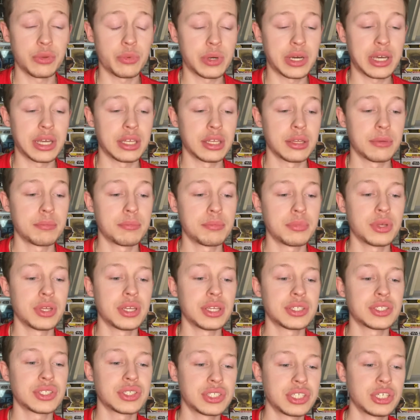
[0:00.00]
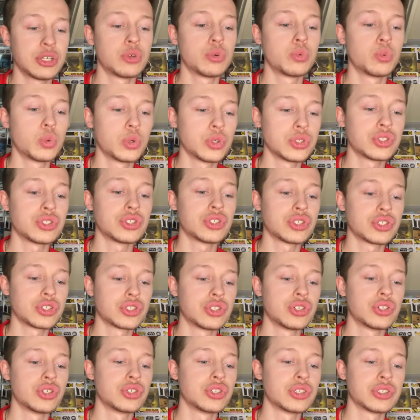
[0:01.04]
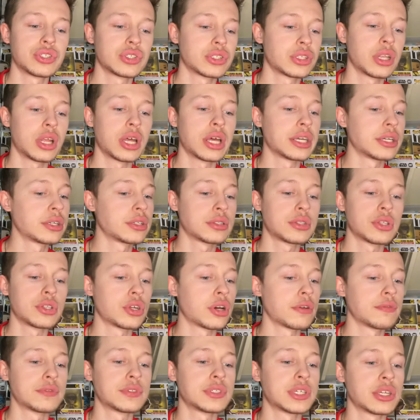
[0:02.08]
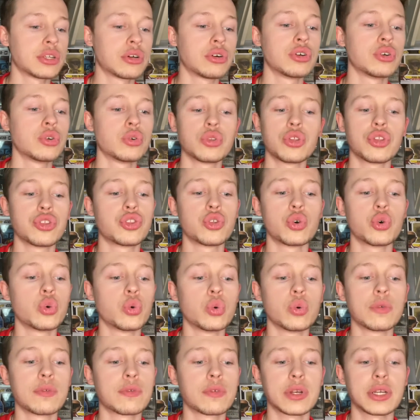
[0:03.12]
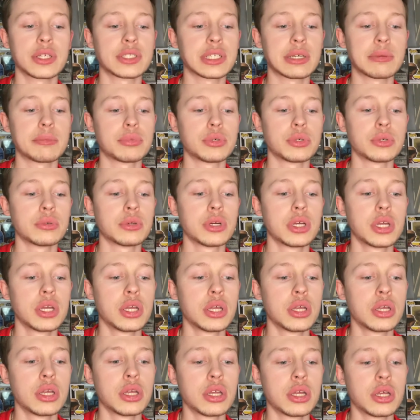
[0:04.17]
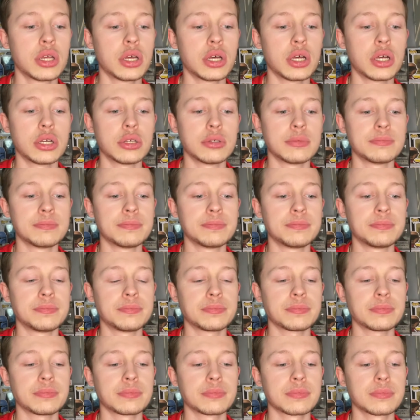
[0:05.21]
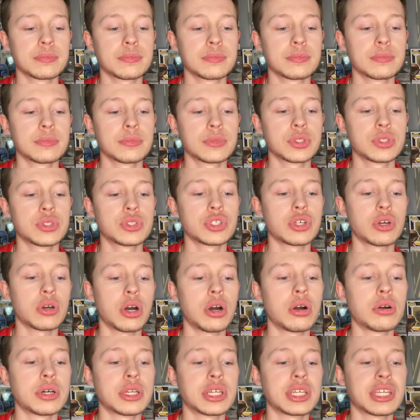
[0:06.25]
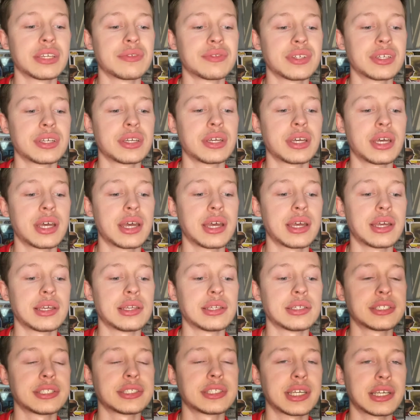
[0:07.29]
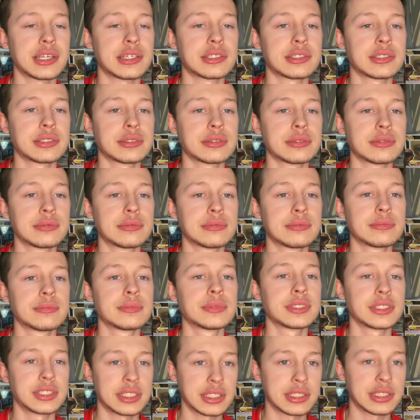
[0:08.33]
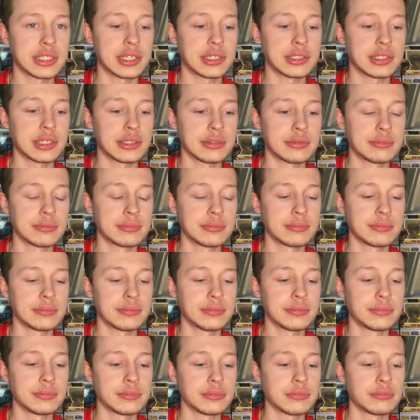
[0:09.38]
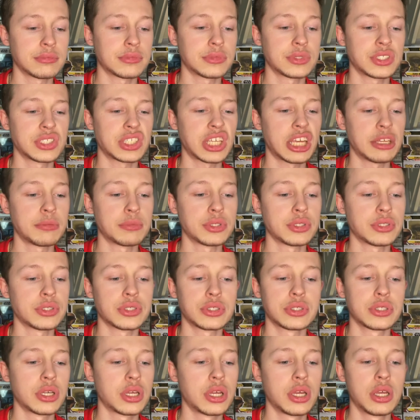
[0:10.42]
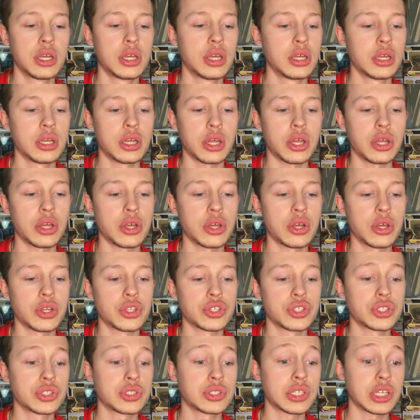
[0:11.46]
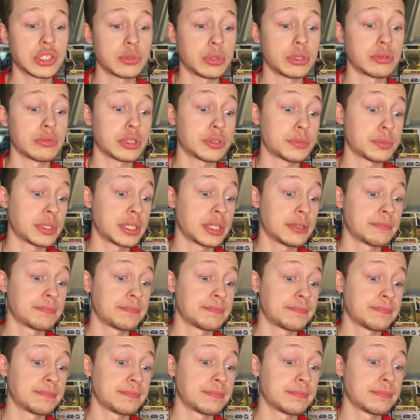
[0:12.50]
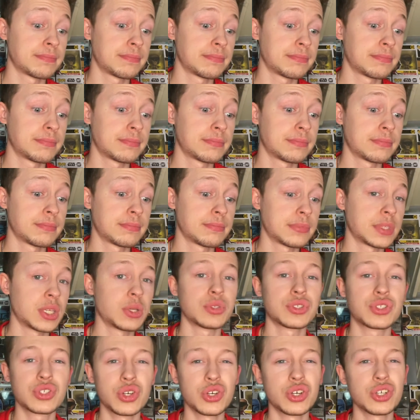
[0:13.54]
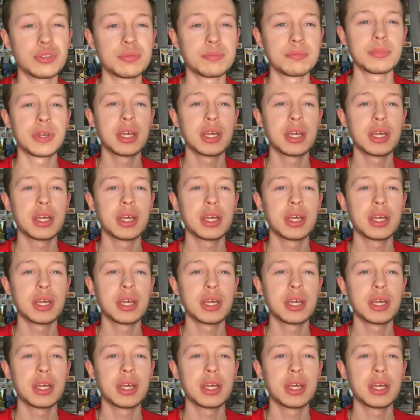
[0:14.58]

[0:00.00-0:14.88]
way, but it still wasn't as good as, like, The Ninth Jedi or The Duel, for example. So I'm going to give it a 6 out of 10. Same as Tatooine Rhapsody. It was good,